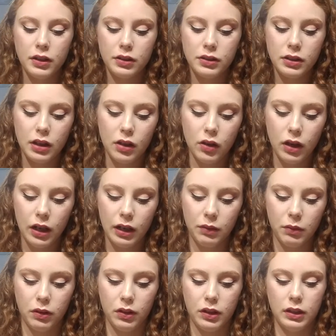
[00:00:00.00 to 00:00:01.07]
So I
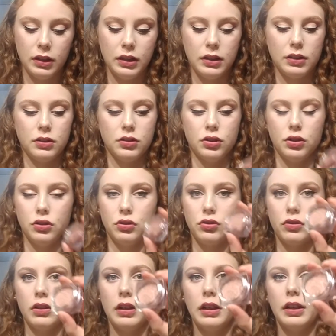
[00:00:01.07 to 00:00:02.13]
wanted to
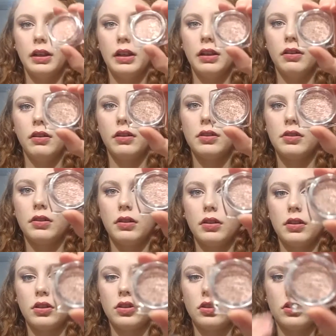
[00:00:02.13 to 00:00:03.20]
try it out. So it
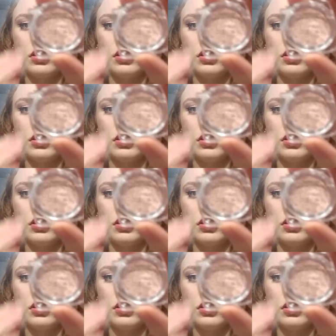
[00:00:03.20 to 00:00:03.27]
looks